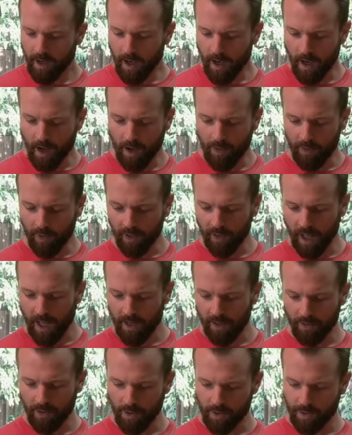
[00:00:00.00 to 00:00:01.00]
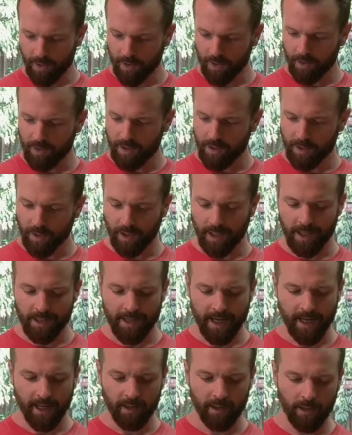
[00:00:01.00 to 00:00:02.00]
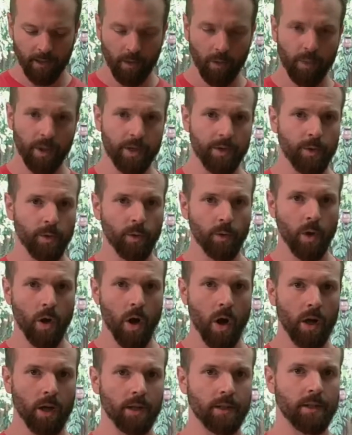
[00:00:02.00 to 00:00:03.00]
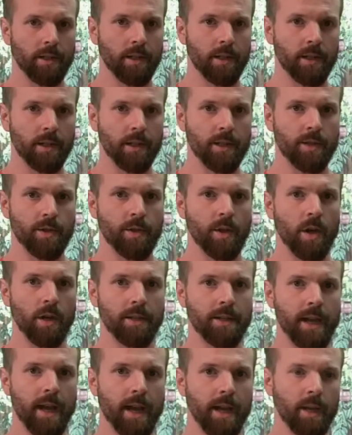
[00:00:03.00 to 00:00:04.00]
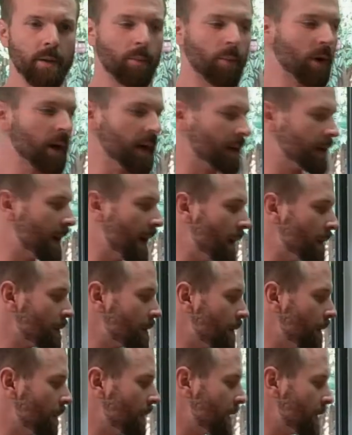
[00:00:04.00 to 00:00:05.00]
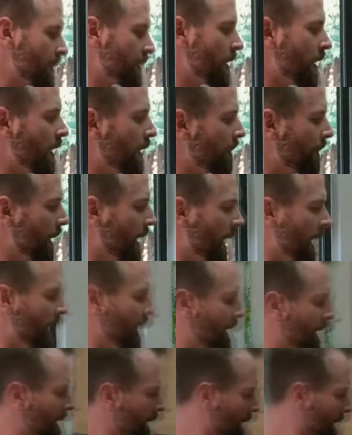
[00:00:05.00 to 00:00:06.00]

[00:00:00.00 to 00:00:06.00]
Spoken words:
a lot of these are gonna take a little bit too long to saute and break down. So I'm gonna start my